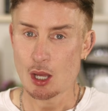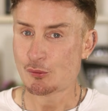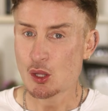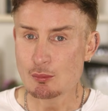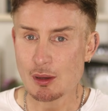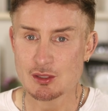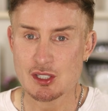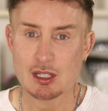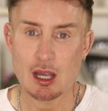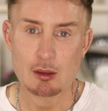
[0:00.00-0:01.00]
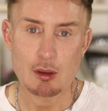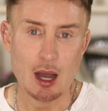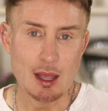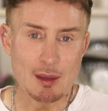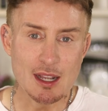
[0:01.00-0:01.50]
A few months ago,
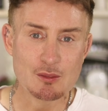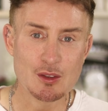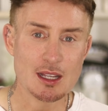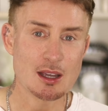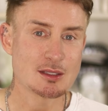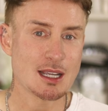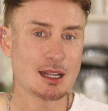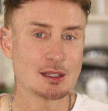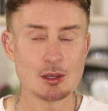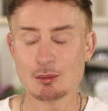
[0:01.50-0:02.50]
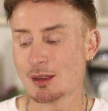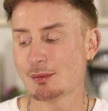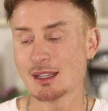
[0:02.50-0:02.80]
I made a video telling you that